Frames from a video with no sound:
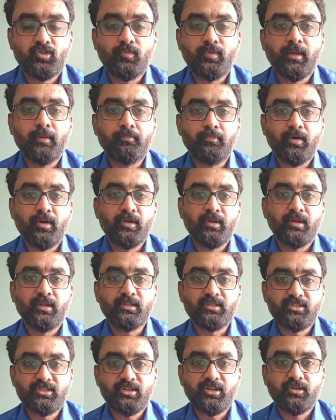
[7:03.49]
to be embedded
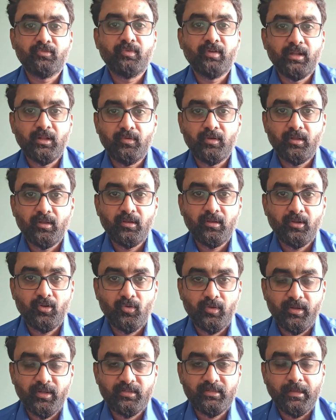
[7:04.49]
and checked wherever
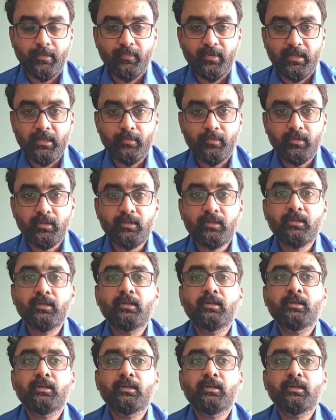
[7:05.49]
it is applicable.